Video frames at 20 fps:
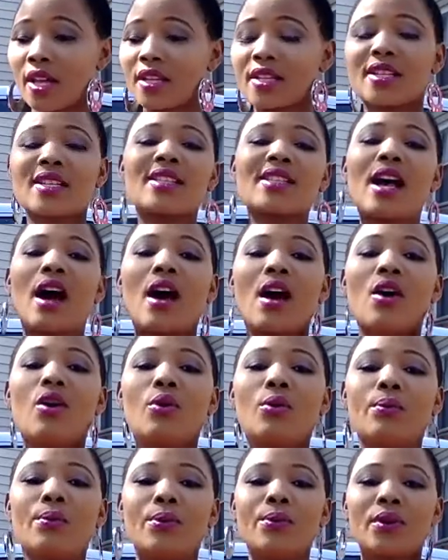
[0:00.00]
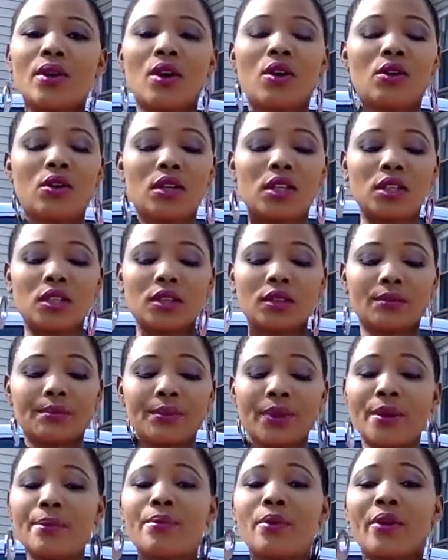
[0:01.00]
Just help. We are
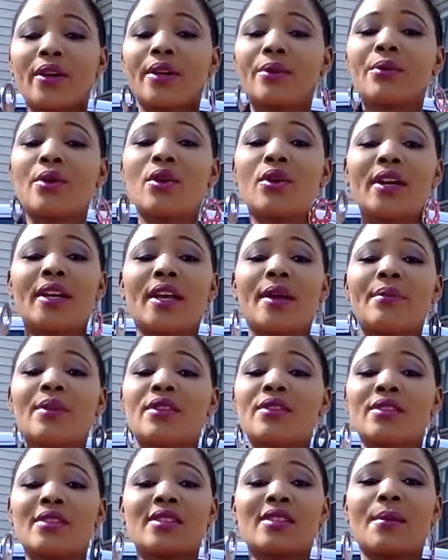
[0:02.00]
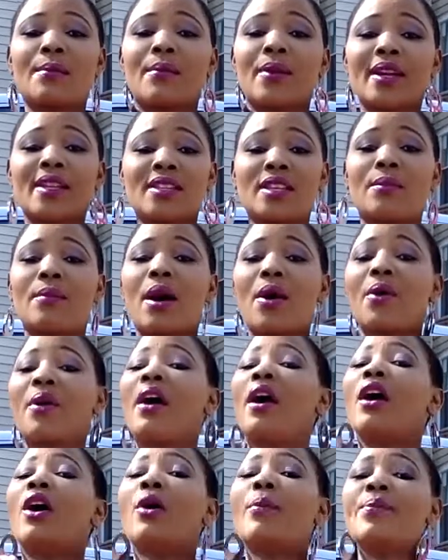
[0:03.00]
people, and we are here because somebody somehow
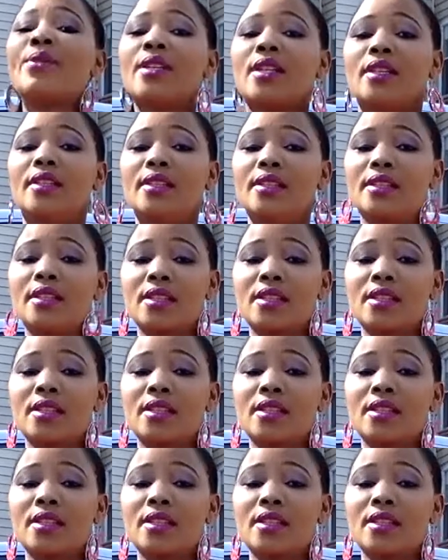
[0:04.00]
helped us.